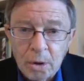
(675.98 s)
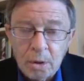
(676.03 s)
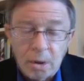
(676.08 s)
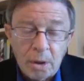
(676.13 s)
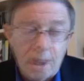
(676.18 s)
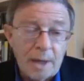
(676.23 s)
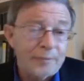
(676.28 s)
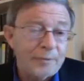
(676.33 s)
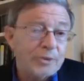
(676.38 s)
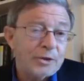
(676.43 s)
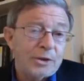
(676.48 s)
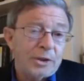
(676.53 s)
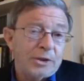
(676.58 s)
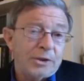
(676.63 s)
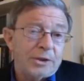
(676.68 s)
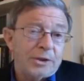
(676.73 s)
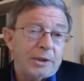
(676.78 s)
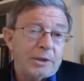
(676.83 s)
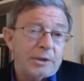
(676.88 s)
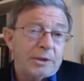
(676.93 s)
ever
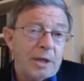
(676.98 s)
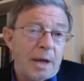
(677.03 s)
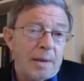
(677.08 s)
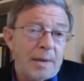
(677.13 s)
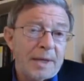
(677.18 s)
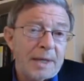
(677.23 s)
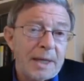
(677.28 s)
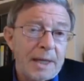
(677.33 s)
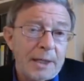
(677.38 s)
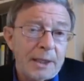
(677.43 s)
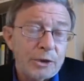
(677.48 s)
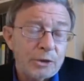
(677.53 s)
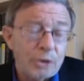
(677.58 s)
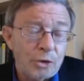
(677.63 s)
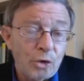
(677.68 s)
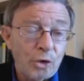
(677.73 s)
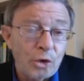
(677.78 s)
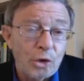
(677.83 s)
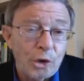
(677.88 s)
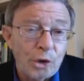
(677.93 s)
since the atomic age
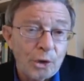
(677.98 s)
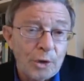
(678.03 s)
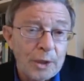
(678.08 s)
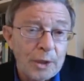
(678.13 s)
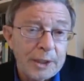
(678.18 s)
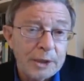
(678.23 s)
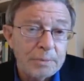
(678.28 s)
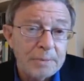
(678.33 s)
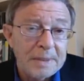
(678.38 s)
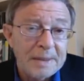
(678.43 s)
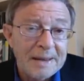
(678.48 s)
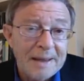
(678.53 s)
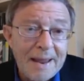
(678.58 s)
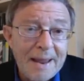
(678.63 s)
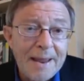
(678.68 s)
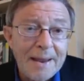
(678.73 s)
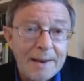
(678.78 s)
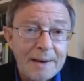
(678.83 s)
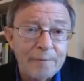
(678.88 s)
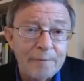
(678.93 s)
or nuclear age
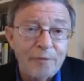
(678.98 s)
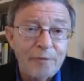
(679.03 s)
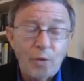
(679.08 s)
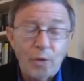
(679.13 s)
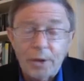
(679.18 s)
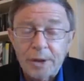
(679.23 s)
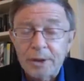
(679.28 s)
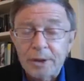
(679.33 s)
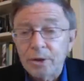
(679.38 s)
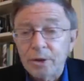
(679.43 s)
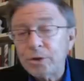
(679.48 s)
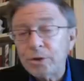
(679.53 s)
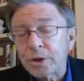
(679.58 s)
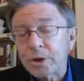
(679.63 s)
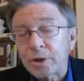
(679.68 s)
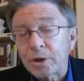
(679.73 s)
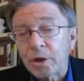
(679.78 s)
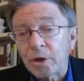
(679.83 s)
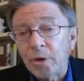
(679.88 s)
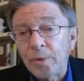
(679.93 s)
began 40 years
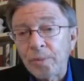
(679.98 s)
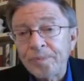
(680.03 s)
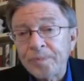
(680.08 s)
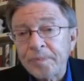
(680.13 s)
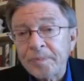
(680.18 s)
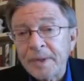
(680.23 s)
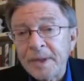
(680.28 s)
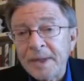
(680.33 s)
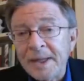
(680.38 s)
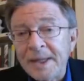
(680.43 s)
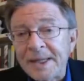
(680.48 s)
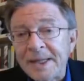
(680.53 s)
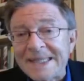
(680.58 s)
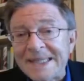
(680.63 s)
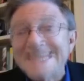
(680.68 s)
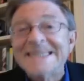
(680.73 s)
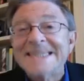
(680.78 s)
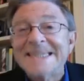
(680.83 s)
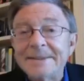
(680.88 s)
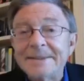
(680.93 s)
ago
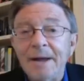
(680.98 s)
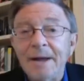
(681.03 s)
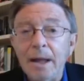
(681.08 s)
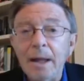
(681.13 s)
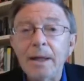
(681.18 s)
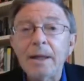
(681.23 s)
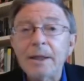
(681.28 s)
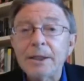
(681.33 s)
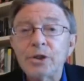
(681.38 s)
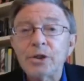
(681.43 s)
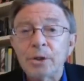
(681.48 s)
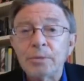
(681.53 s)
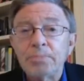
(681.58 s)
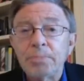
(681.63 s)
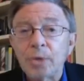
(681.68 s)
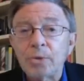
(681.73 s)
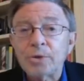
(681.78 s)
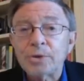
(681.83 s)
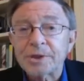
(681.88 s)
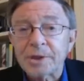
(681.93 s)
is the knowledge on
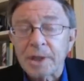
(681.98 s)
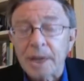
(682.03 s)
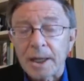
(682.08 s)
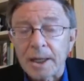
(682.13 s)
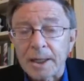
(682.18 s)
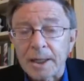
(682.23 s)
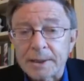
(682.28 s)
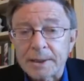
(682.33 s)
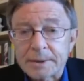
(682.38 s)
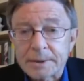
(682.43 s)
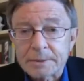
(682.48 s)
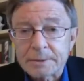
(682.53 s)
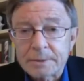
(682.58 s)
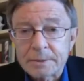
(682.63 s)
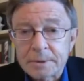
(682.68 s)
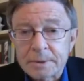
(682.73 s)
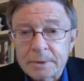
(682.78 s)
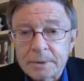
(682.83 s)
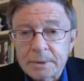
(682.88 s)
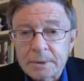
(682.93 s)
both sides,
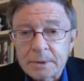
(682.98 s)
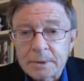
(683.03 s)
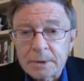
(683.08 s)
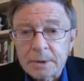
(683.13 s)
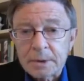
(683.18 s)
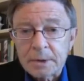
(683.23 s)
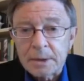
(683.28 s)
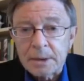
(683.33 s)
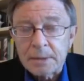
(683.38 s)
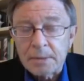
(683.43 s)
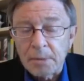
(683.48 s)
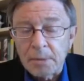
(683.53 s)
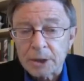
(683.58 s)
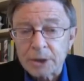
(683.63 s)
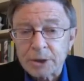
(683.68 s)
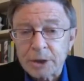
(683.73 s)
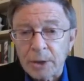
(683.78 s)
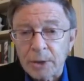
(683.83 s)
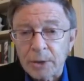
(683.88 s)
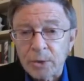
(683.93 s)
in
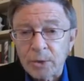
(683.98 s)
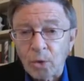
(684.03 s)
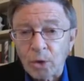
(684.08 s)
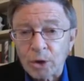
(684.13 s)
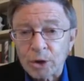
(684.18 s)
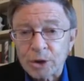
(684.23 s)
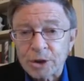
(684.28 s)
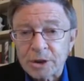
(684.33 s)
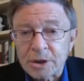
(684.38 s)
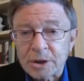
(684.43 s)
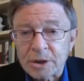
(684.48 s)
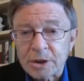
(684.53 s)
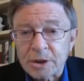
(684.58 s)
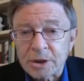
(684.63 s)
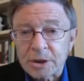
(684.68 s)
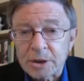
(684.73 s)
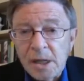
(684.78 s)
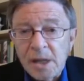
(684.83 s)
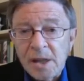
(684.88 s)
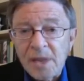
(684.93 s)
Moscow and
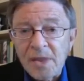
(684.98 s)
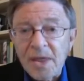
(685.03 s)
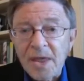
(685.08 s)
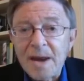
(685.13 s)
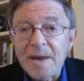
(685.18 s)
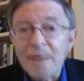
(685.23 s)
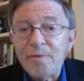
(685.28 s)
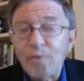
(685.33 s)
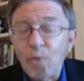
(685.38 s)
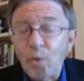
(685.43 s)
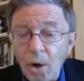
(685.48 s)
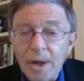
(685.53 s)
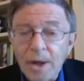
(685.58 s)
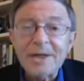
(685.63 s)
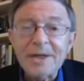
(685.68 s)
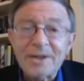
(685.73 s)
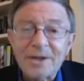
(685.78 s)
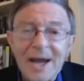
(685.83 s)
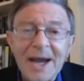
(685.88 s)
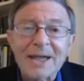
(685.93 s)
Washington, that if one
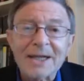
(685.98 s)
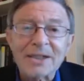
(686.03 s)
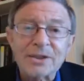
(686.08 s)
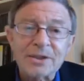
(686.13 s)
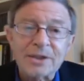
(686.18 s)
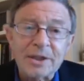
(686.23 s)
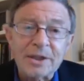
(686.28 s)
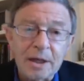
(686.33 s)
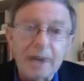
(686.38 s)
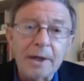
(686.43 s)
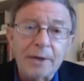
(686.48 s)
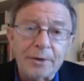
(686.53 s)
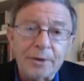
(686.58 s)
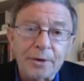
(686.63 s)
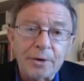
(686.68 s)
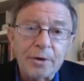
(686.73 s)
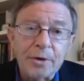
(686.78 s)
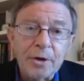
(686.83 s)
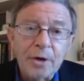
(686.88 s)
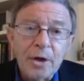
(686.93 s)
attacks the
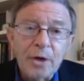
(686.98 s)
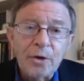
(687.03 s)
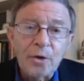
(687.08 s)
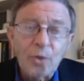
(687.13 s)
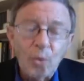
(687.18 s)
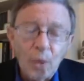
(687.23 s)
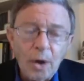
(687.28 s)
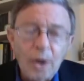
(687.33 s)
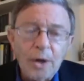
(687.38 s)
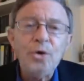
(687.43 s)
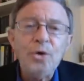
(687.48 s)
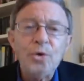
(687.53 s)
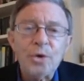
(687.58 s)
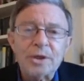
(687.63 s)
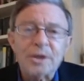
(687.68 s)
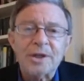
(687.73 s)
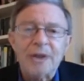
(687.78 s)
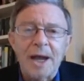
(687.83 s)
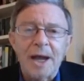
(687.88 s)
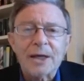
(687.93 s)
other, the one who
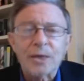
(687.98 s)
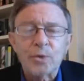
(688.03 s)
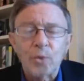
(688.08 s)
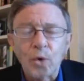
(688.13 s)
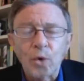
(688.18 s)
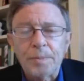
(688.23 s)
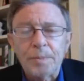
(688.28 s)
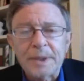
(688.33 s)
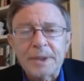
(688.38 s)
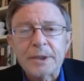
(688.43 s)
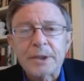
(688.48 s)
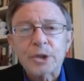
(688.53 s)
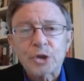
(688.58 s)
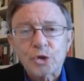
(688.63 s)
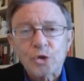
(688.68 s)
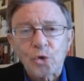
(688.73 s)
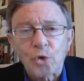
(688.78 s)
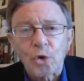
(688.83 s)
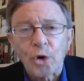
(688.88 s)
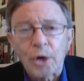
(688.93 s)
attacked will be
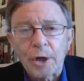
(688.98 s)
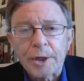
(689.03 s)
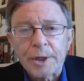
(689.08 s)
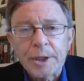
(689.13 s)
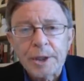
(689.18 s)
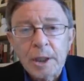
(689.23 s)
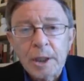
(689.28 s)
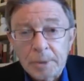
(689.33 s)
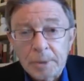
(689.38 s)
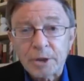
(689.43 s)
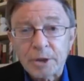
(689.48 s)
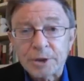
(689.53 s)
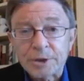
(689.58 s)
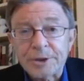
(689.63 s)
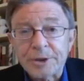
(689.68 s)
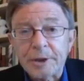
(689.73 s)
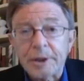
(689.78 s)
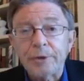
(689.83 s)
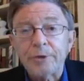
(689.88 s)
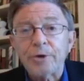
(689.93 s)
destroyed, because
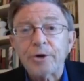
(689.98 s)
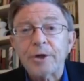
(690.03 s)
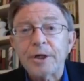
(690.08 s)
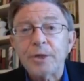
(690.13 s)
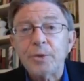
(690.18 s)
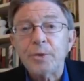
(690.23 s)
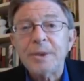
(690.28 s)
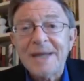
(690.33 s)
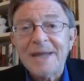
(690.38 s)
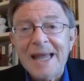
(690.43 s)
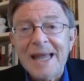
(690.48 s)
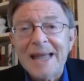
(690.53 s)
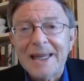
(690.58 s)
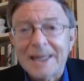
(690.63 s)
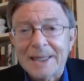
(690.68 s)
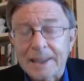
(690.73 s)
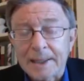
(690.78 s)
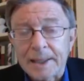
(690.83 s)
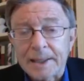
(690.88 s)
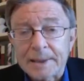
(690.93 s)
the other can
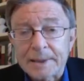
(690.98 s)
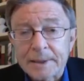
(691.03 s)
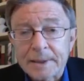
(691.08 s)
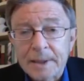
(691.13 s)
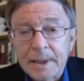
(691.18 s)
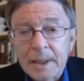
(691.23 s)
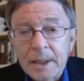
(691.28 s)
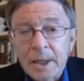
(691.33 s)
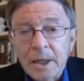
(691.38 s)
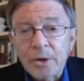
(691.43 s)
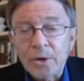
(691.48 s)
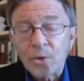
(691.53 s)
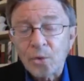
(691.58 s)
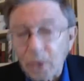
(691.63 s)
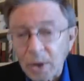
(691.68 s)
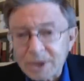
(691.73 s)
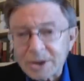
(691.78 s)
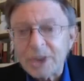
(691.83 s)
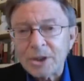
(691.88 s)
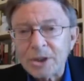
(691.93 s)
retaliate. The
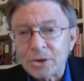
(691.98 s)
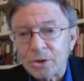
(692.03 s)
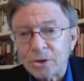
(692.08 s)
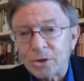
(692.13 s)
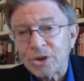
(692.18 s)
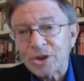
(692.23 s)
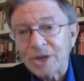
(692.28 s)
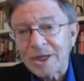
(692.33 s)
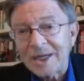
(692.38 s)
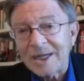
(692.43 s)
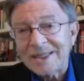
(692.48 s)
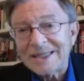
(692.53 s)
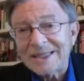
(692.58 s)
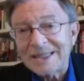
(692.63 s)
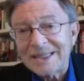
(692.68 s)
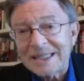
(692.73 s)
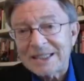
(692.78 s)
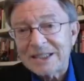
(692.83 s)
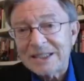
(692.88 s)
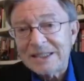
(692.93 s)
Russians are saying
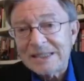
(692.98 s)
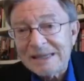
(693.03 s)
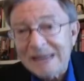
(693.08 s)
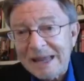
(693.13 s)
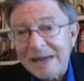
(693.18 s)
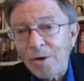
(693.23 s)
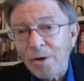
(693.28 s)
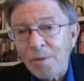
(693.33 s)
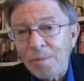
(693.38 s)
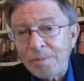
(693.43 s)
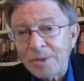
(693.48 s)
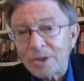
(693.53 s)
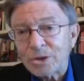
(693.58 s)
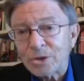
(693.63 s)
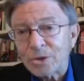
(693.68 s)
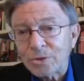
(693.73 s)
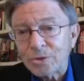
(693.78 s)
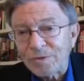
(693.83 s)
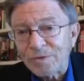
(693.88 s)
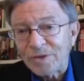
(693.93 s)
that these NATO
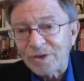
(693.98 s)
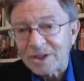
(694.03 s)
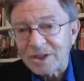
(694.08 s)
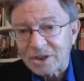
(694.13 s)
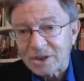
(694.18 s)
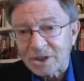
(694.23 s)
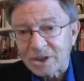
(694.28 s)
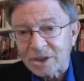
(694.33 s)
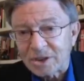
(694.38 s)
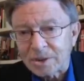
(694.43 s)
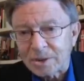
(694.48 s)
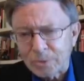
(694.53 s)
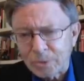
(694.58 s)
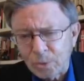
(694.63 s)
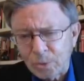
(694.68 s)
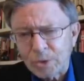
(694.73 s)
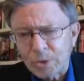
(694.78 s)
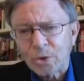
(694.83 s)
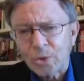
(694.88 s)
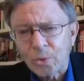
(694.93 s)
missile defense
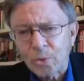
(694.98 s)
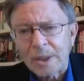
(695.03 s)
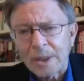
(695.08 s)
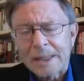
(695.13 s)
systems, which are really